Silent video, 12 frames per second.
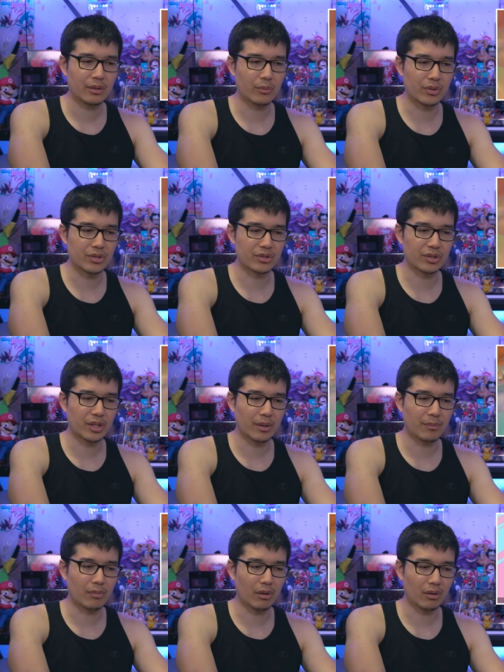which is
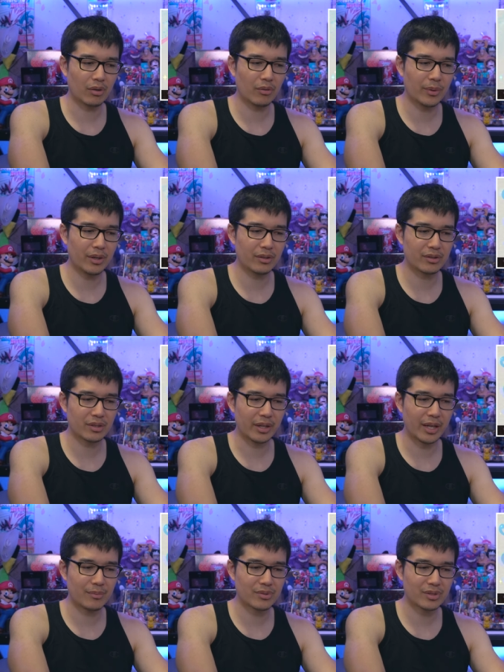um, a little bit on the
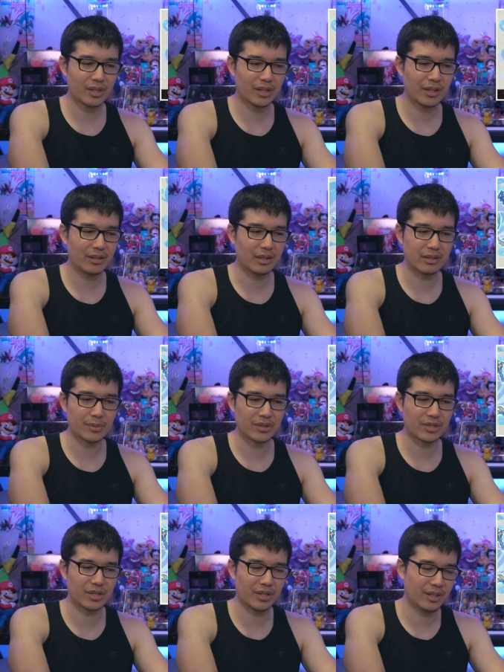lame side,
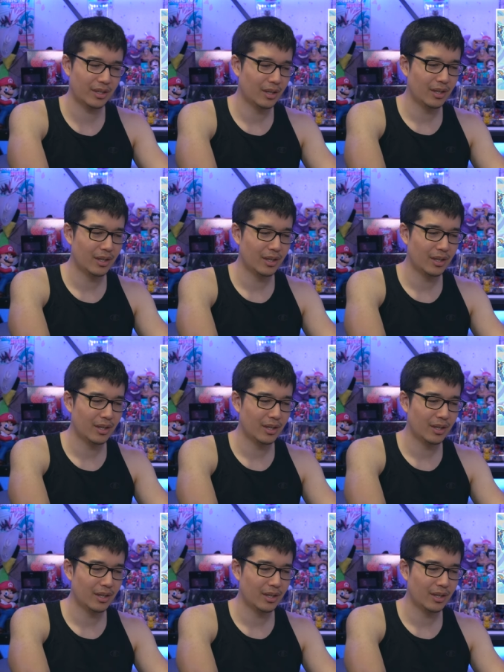especially